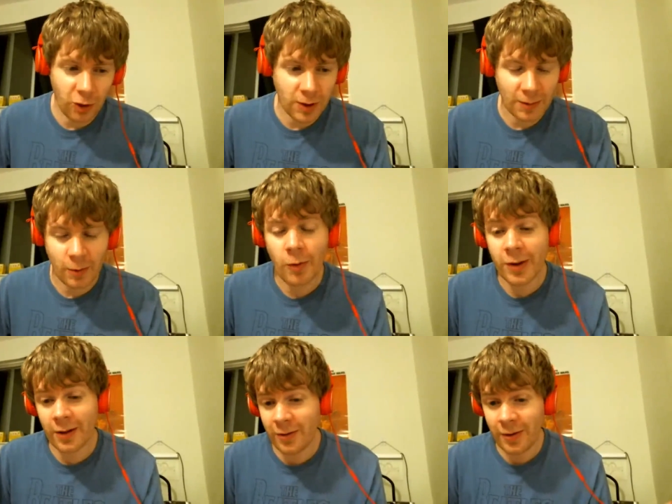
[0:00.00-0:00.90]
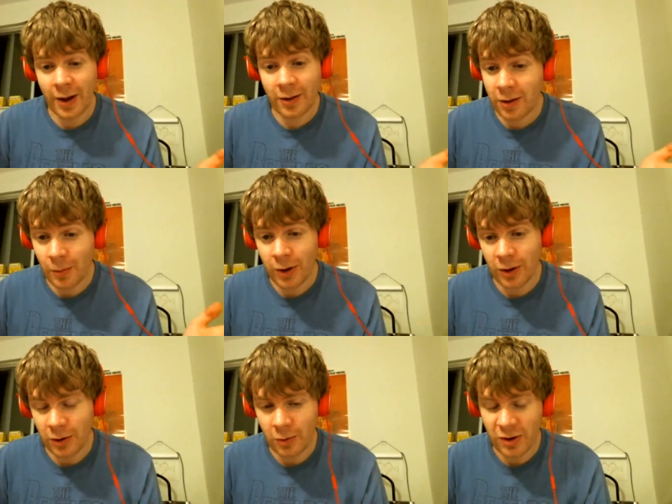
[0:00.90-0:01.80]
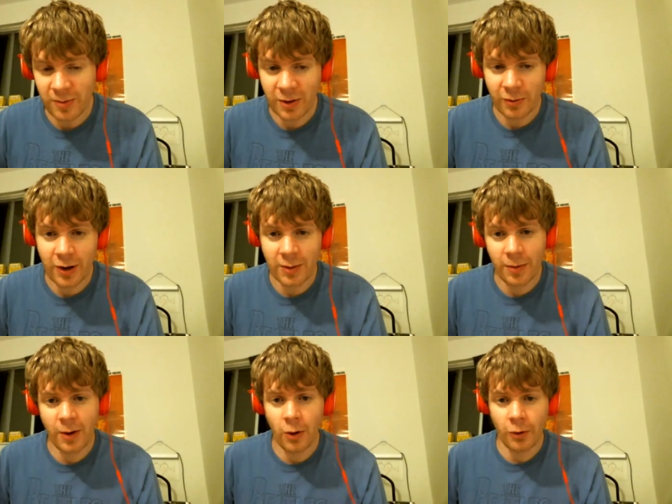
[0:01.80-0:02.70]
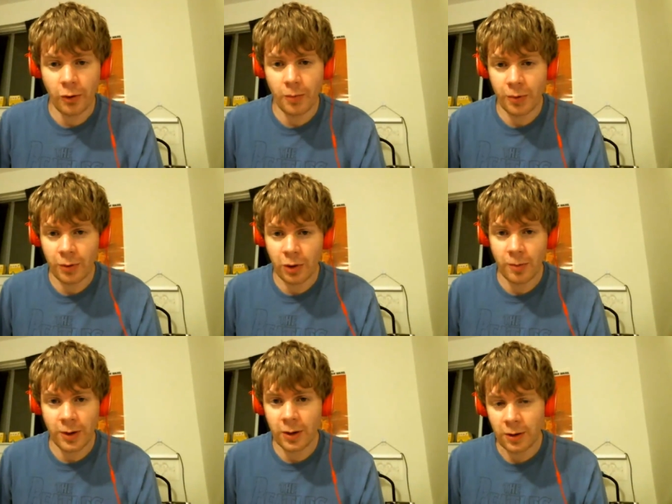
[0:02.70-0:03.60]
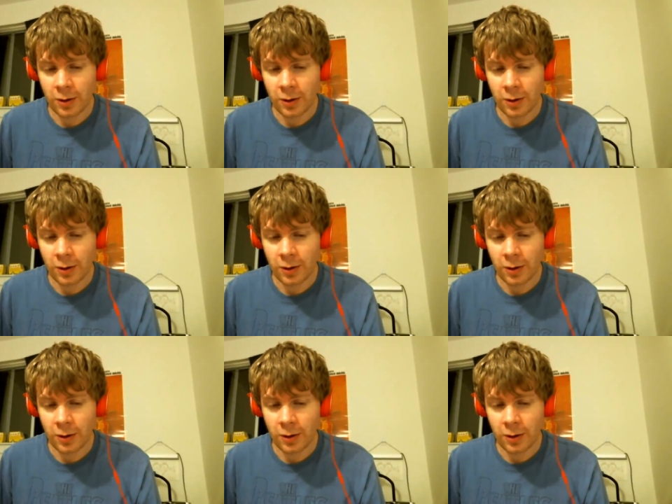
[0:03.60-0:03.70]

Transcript: for all black. Well, that's exactly the point. Nobody speaks for all group. Nobody.